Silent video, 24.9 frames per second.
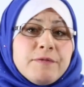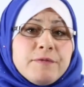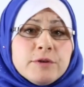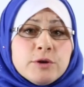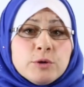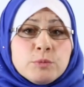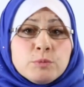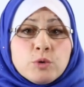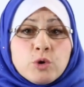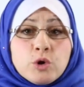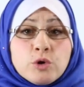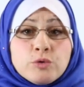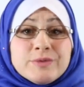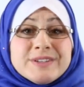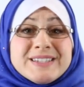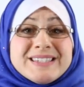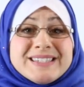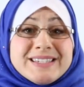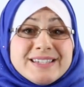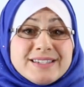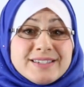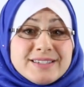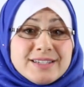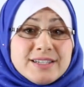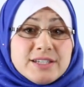feel more
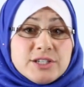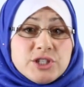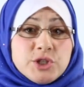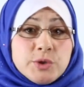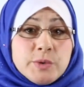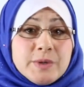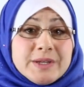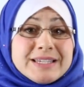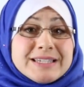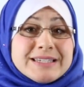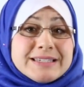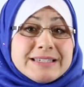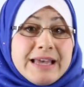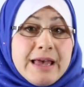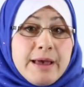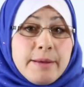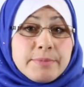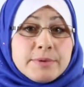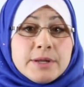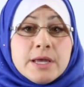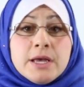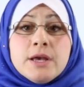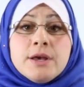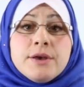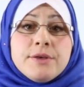resistant to
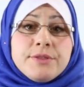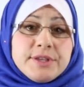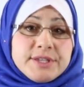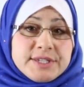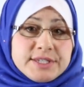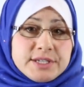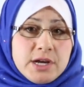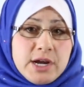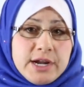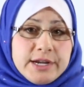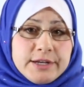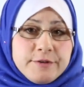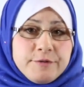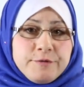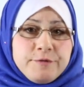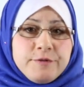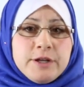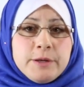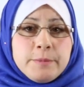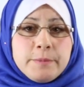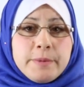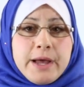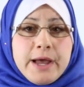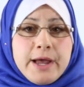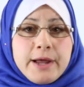accept this kind of
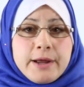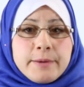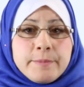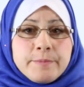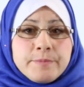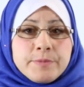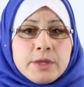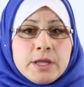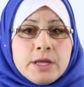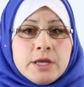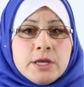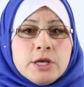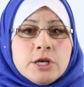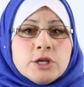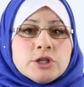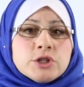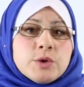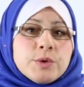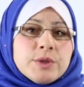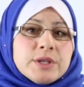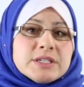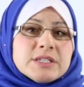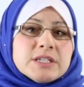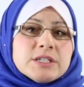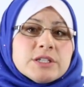feedback.
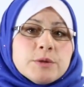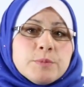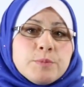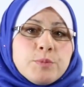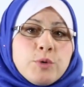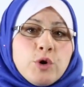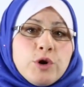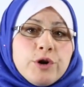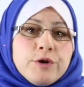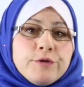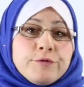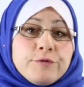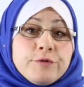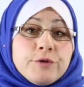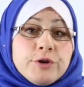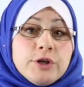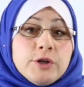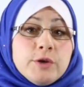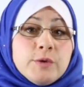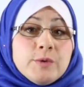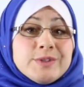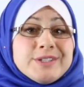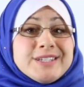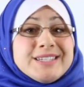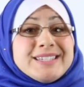So this is important for
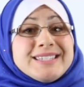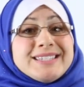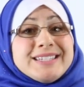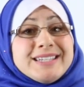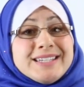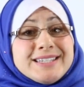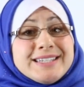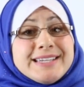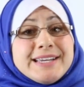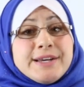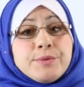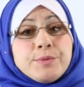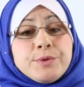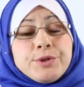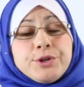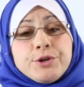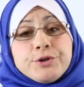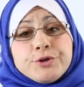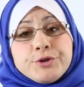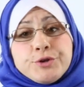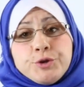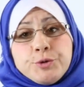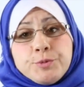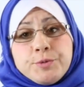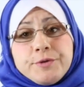you to sit down with your
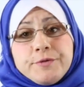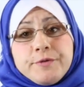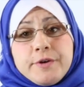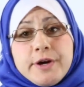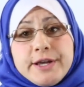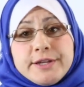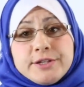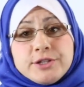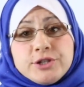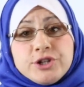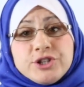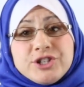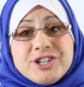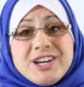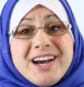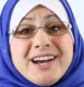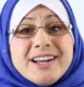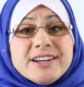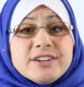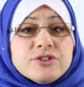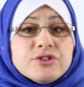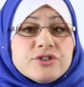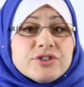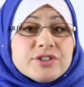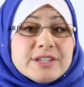supervisor to
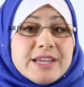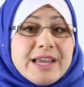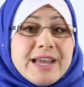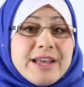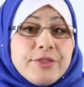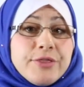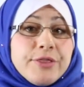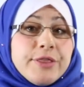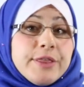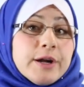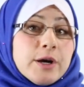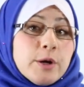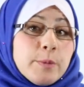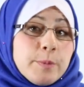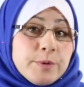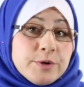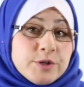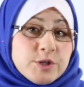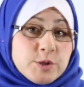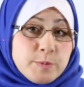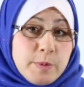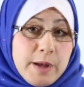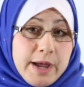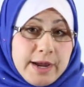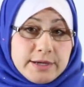understand their
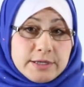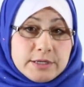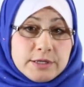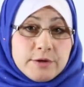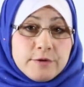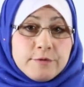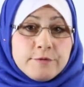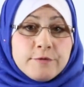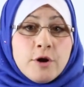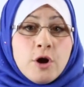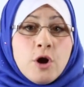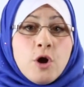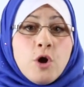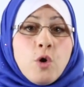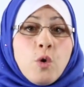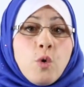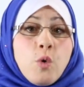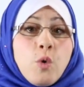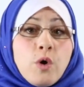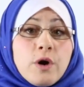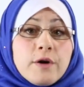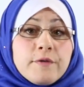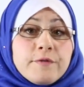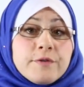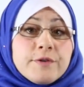perspective,
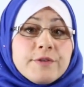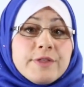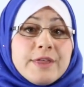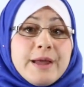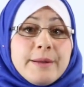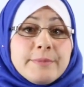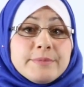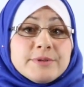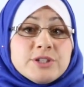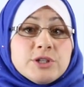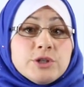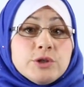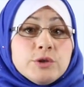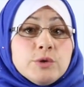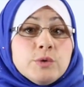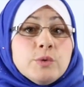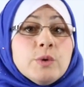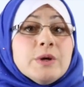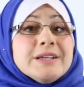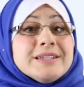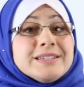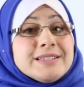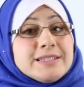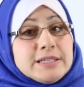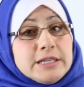or for them to
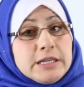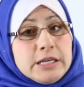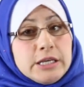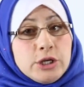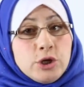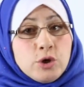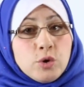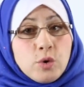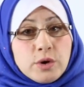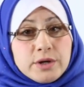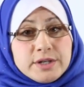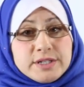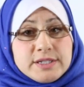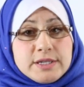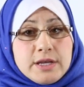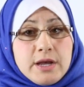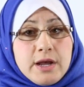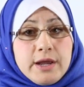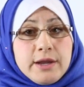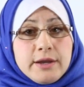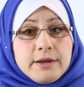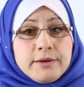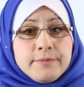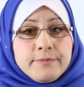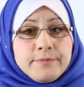see your
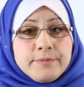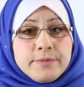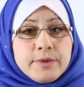side.